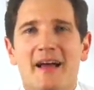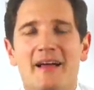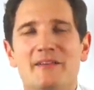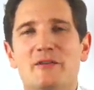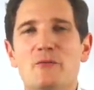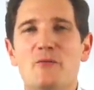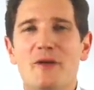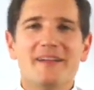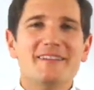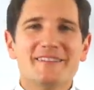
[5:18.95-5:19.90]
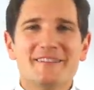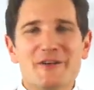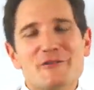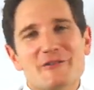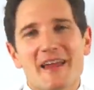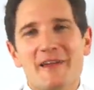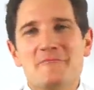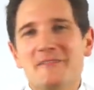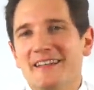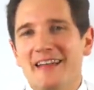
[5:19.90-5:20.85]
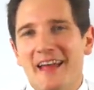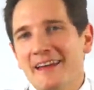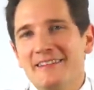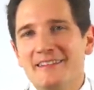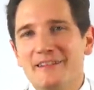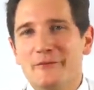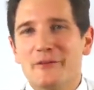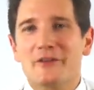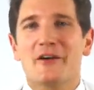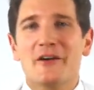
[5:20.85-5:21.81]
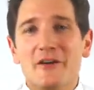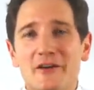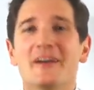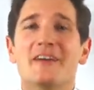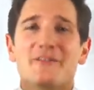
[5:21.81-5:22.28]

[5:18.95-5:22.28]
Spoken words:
And the well-known MD-80 with her